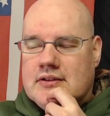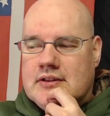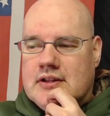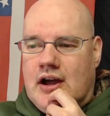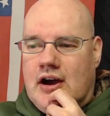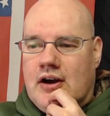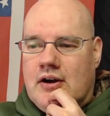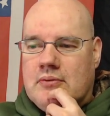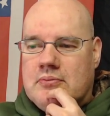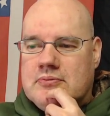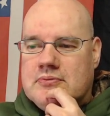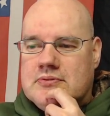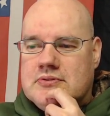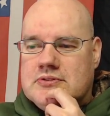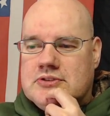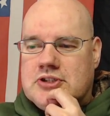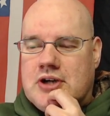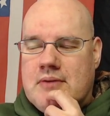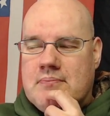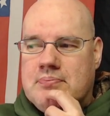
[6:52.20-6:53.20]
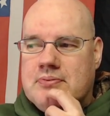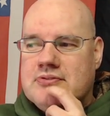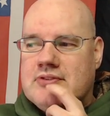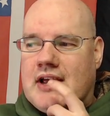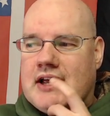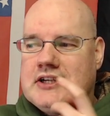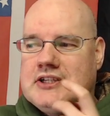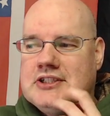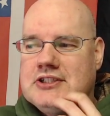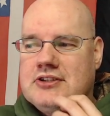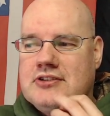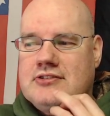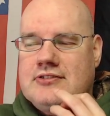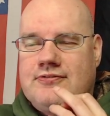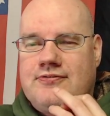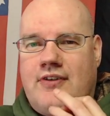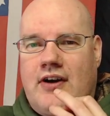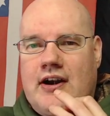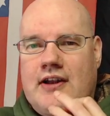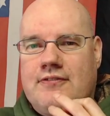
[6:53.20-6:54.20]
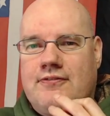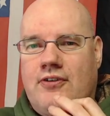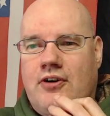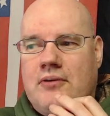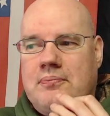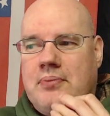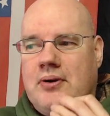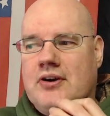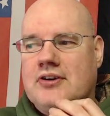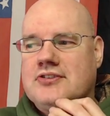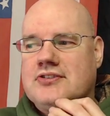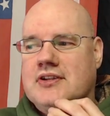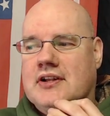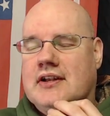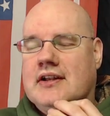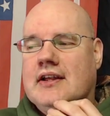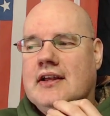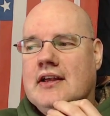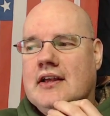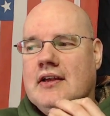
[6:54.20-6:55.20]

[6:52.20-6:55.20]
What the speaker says: Now, Trump was actually just the 44th person.